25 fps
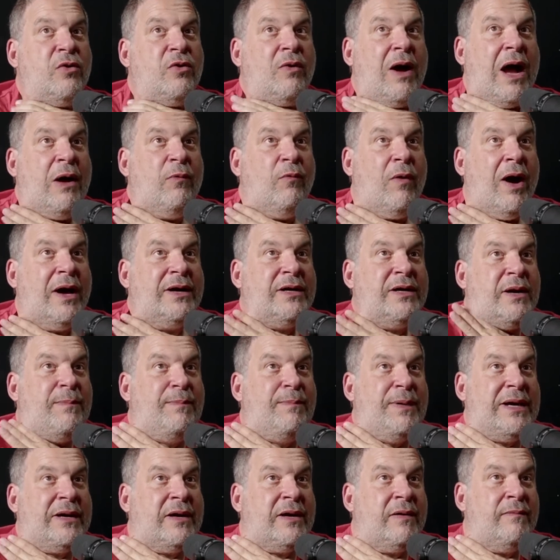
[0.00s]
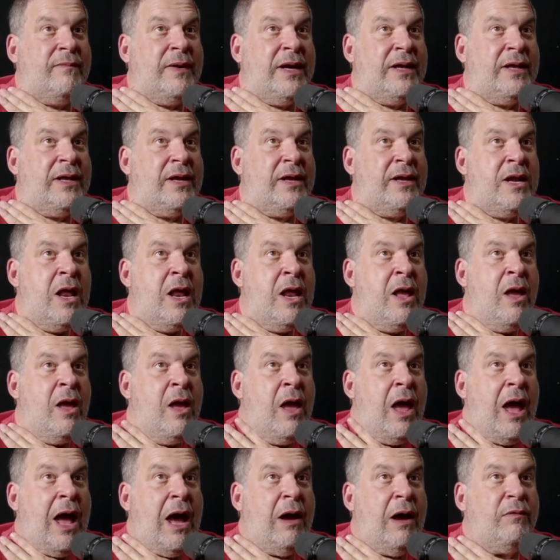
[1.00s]
I wanted to be a comedian.
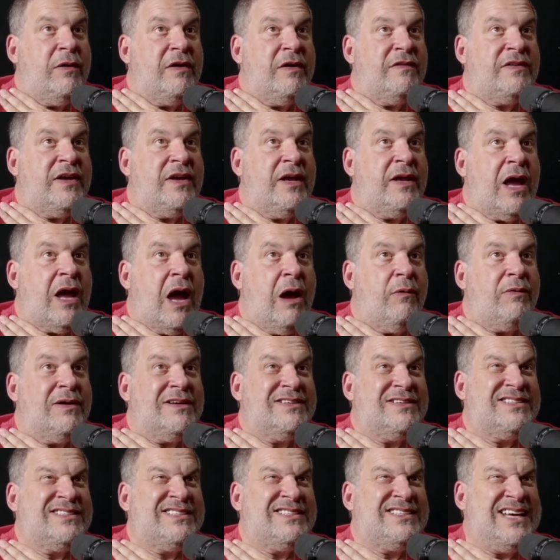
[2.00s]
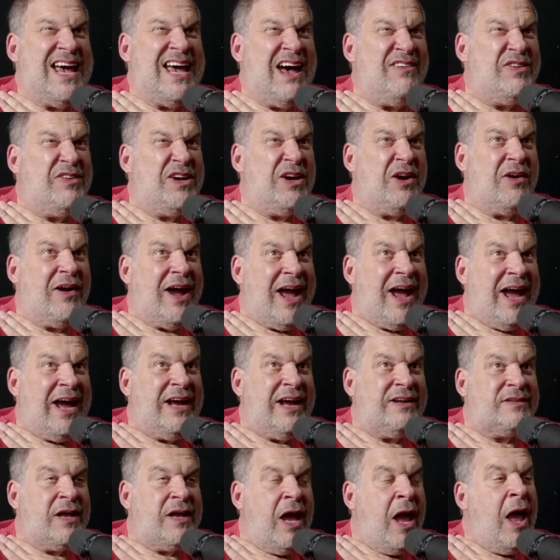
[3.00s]
I was 7 or
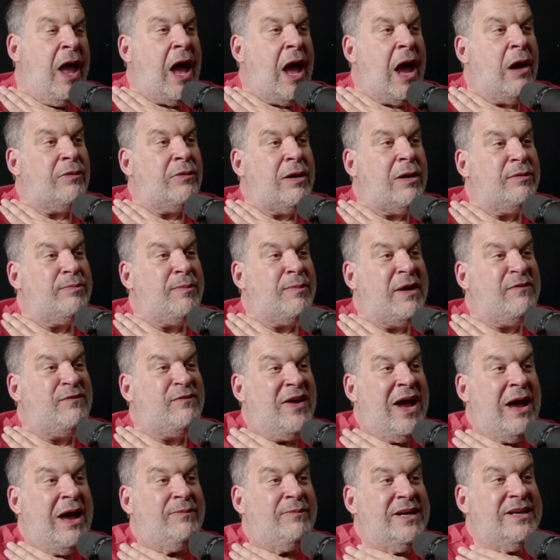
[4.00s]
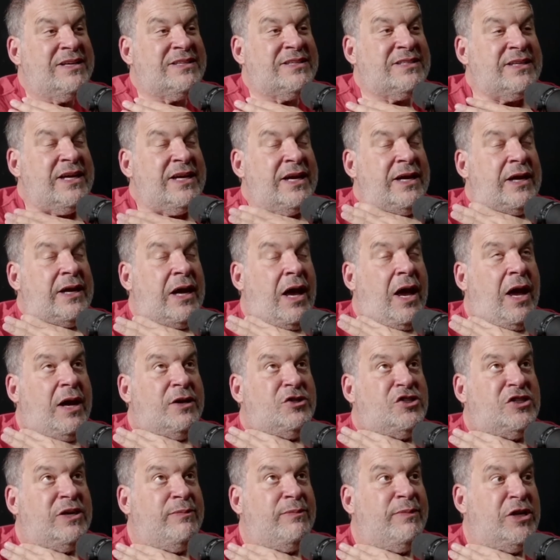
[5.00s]
8. I went with my family to see
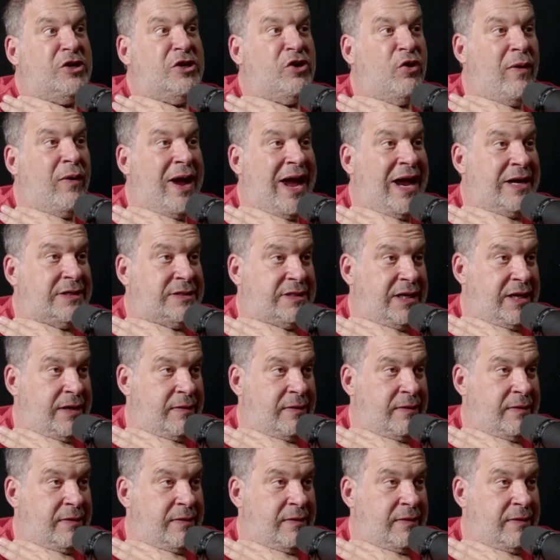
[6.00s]
Jimmy Durante.